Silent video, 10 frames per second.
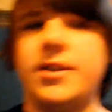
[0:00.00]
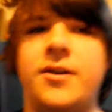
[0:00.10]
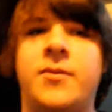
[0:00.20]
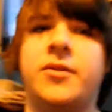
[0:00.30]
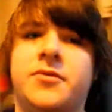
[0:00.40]
to
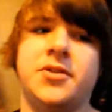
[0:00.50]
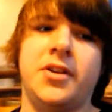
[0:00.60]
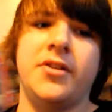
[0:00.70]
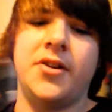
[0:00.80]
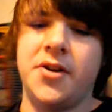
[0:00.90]
have my own
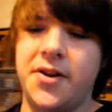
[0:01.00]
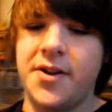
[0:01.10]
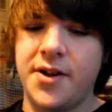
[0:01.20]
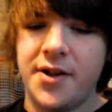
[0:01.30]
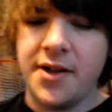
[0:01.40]
chair.
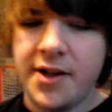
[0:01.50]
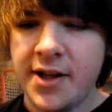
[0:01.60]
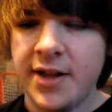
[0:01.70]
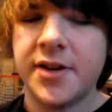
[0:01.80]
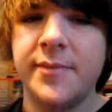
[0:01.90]

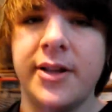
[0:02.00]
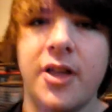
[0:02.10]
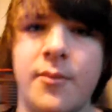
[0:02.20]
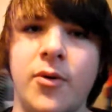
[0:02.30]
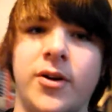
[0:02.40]
It's gonna be a
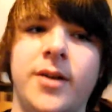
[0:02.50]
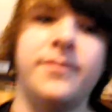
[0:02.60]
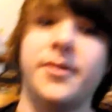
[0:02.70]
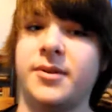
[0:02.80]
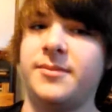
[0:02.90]
lot more
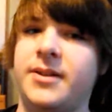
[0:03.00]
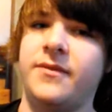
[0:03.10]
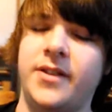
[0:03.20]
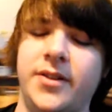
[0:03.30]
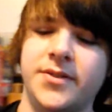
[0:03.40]
comfier when I make
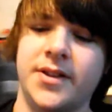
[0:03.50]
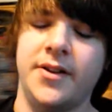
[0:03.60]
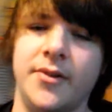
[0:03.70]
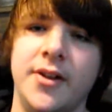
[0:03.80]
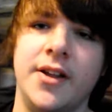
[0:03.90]
videos
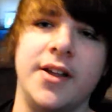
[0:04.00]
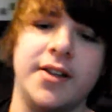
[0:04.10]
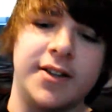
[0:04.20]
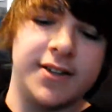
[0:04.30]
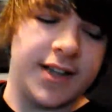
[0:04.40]
now.
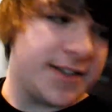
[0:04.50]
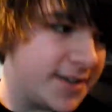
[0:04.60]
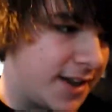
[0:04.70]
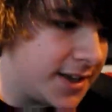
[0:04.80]
This